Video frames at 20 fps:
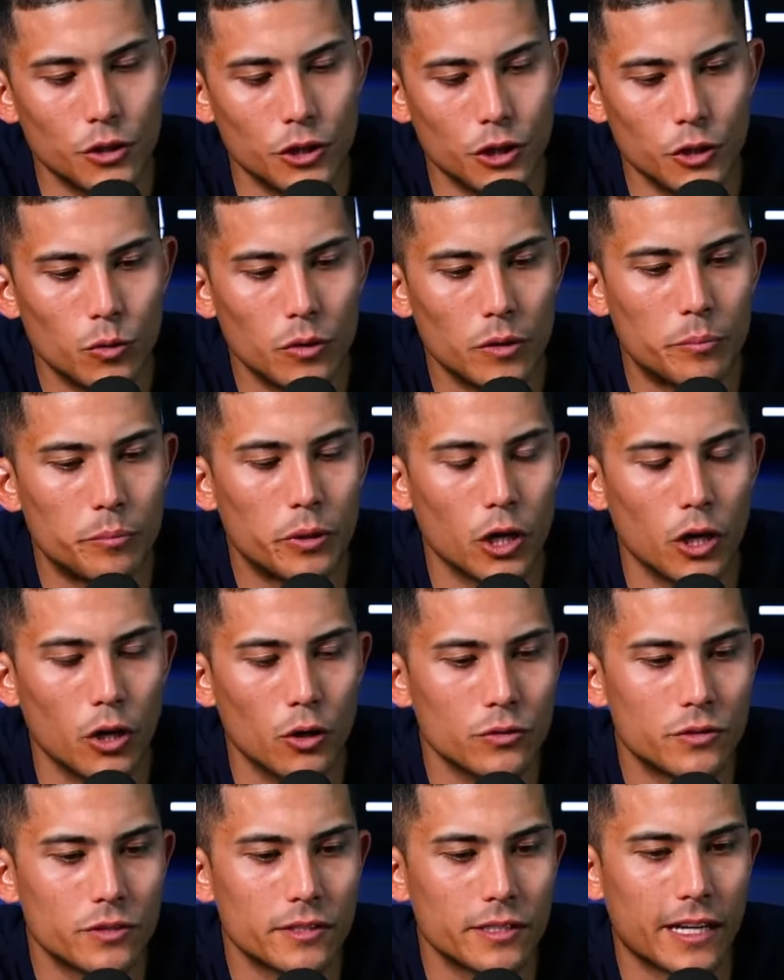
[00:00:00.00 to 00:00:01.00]
you would
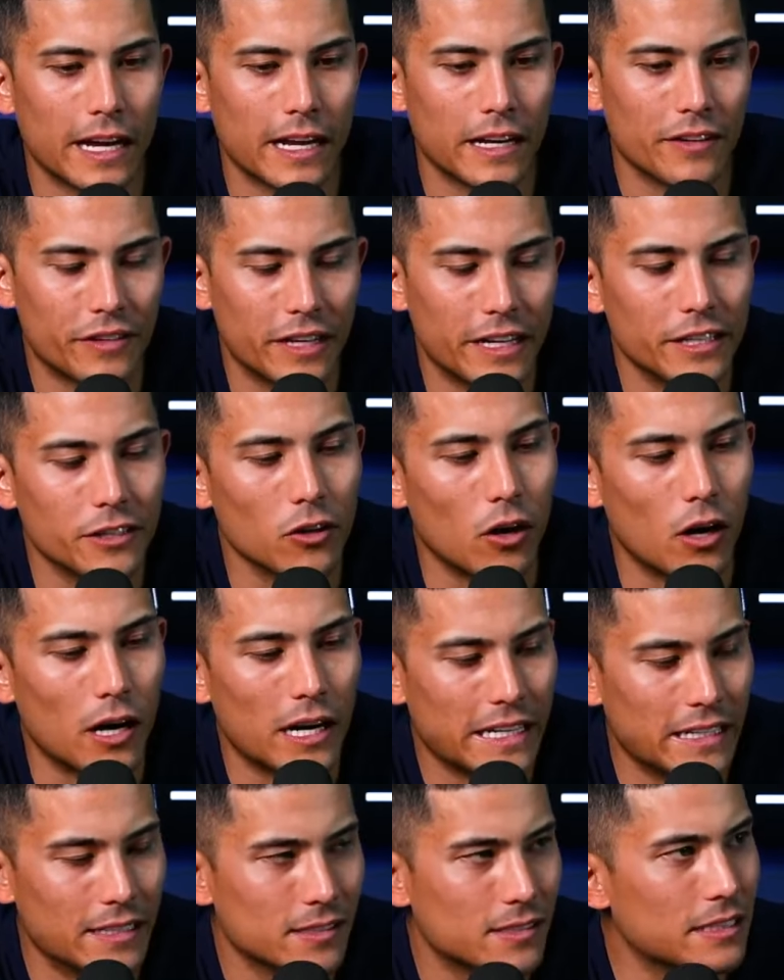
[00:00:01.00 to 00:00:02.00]
post, kind of get your
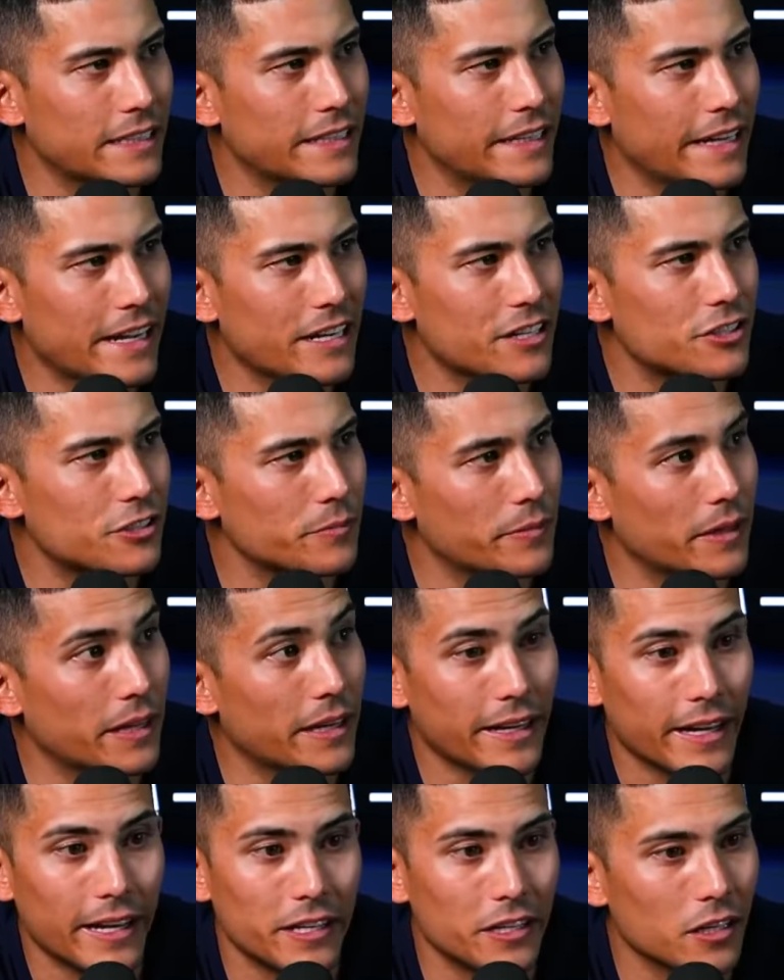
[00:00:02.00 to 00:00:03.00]
audience engaged and be
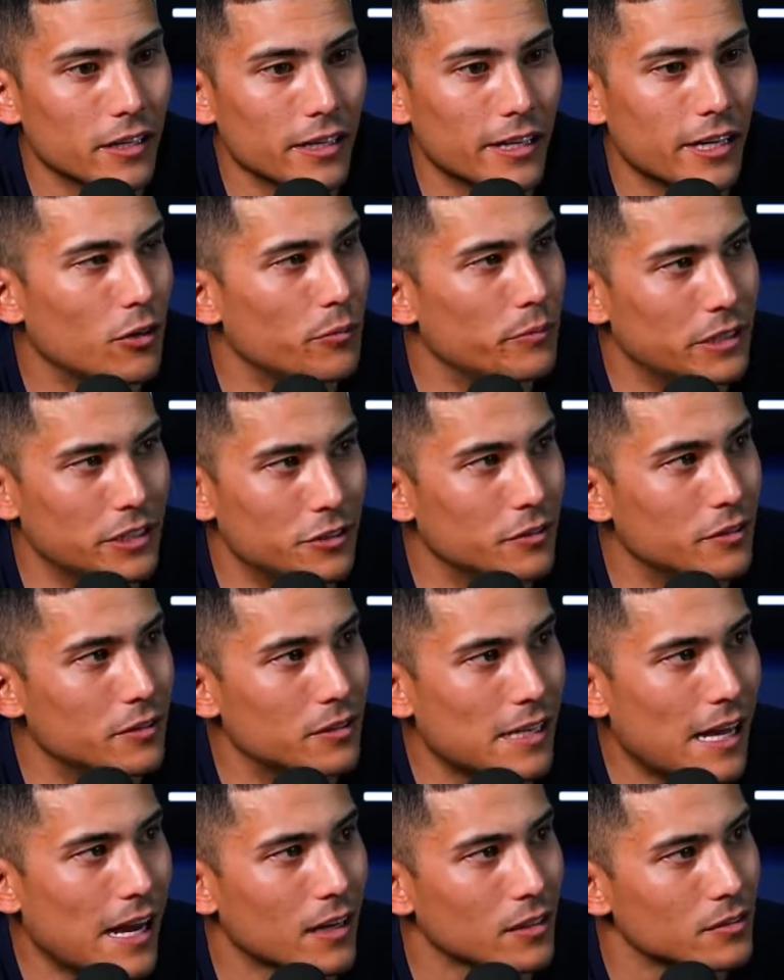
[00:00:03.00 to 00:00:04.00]
like, hey, you're going to help me do
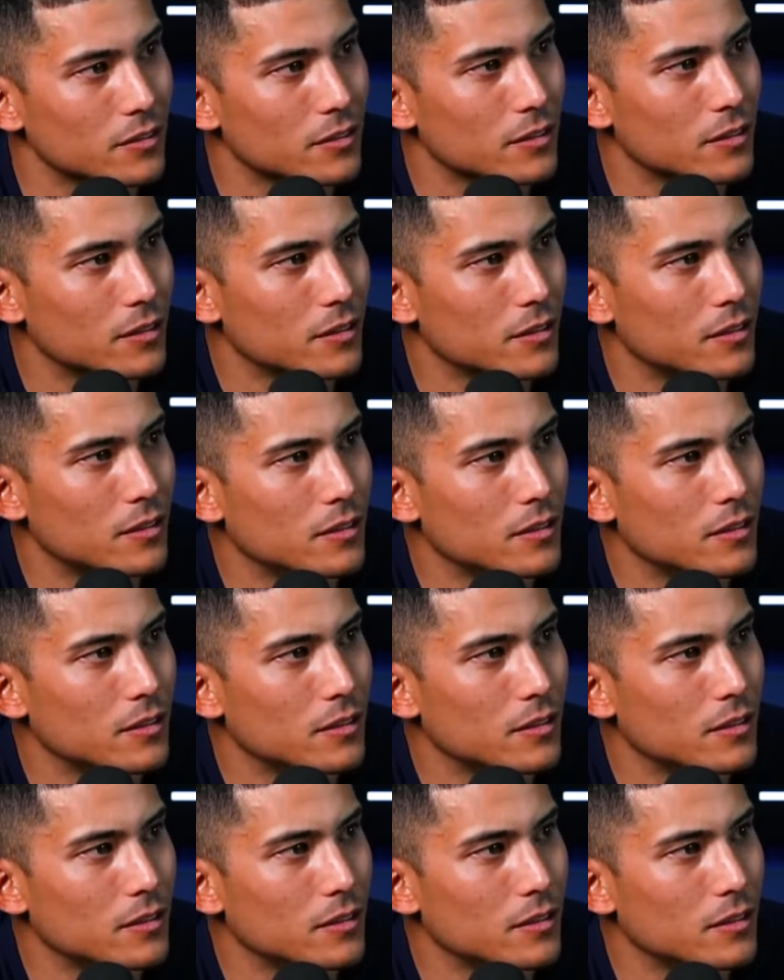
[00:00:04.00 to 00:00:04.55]
this house. Yeah.